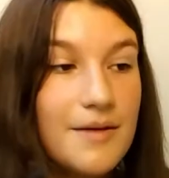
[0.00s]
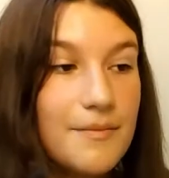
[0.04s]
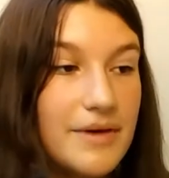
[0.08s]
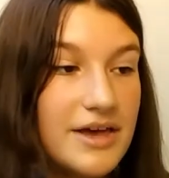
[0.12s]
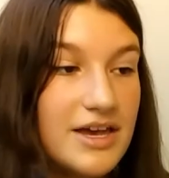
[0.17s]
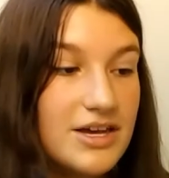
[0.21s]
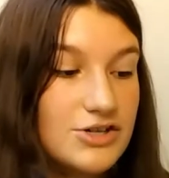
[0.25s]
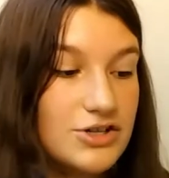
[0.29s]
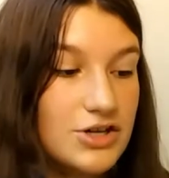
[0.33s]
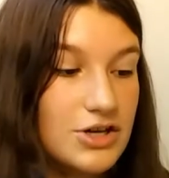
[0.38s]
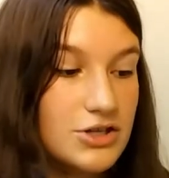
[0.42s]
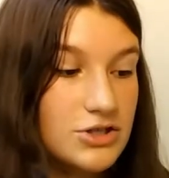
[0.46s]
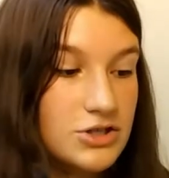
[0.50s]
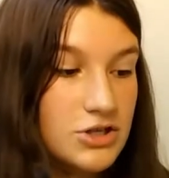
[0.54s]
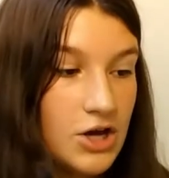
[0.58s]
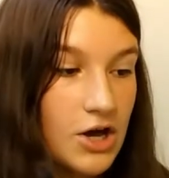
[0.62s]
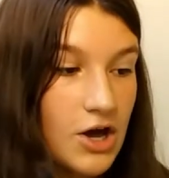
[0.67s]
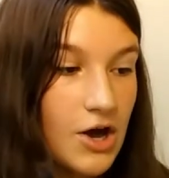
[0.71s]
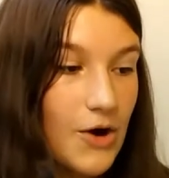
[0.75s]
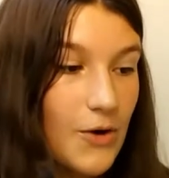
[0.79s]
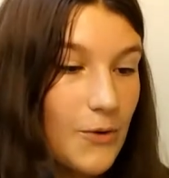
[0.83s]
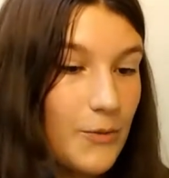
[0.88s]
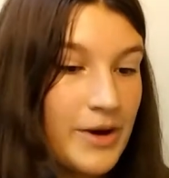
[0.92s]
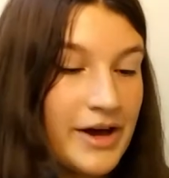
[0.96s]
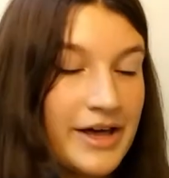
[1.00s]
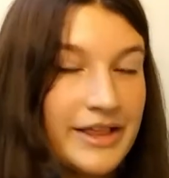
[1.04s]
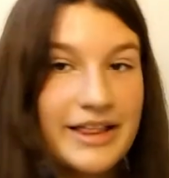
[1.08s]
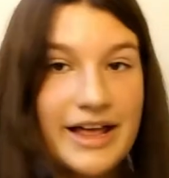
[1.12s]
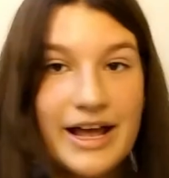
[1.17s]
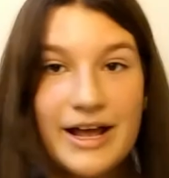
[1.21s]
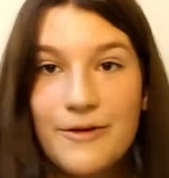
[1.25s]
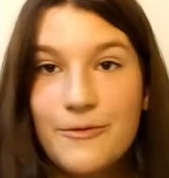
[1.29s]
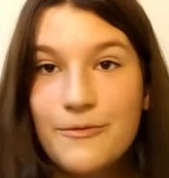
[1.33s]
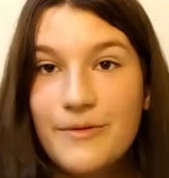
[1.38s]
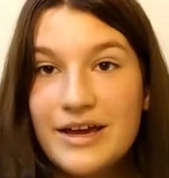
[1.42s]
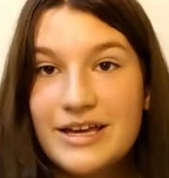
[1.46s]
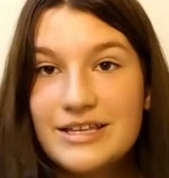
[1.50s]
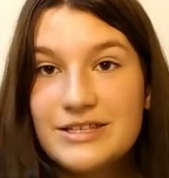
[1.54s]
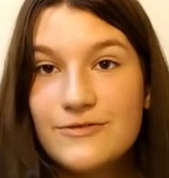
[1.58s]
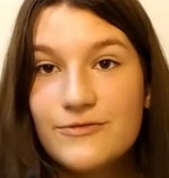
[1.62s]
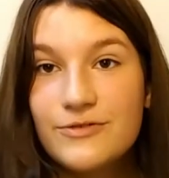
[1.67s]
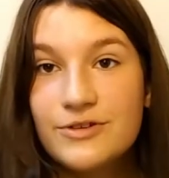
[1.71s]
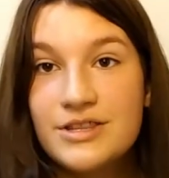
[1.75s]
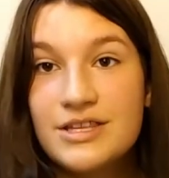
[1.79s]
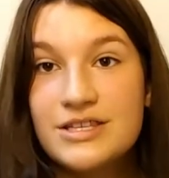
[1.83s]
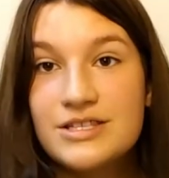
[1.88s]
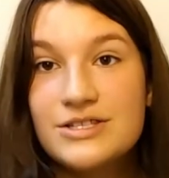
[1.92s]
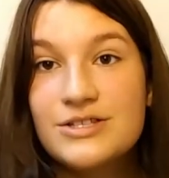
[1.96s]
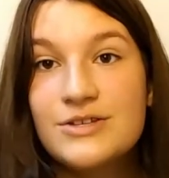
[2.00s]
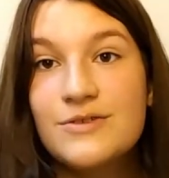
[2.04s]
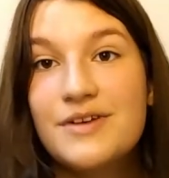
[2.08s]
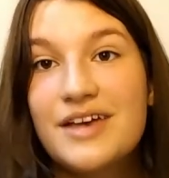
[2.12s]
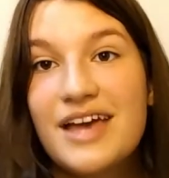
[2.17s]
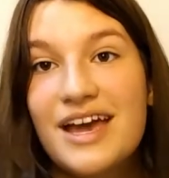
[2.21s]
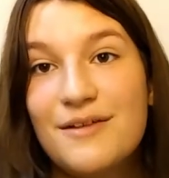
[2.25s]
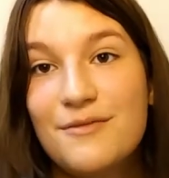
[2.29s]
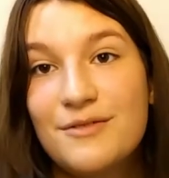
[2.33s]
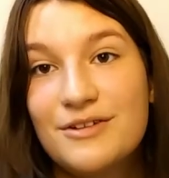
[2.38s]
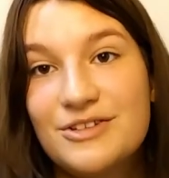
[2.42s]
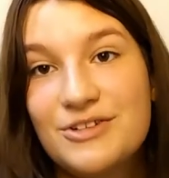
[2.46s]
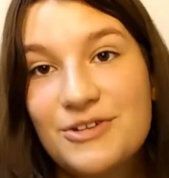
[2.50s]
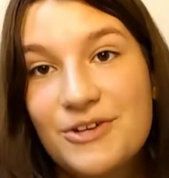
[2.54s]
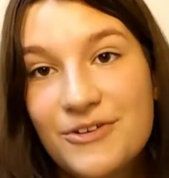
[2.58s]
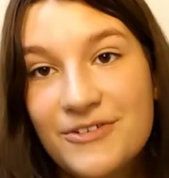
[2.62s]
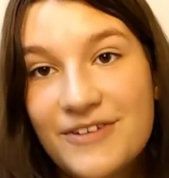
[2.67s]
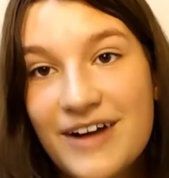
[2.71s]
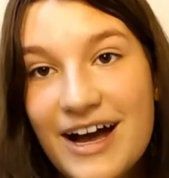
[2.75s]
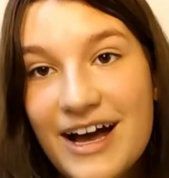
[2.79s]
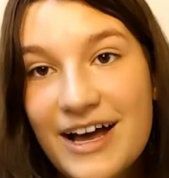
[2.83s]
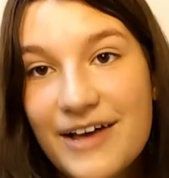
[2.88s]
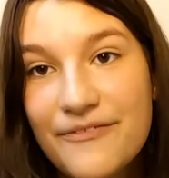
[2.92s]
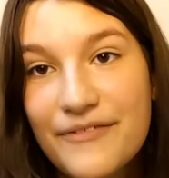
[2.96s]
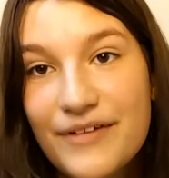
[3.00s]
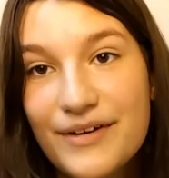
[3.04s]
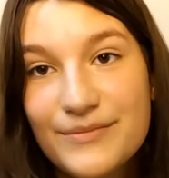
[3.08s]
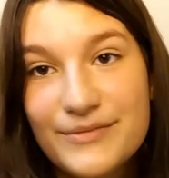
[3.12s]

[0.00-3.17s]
patient while I wait for this new camera to arrive.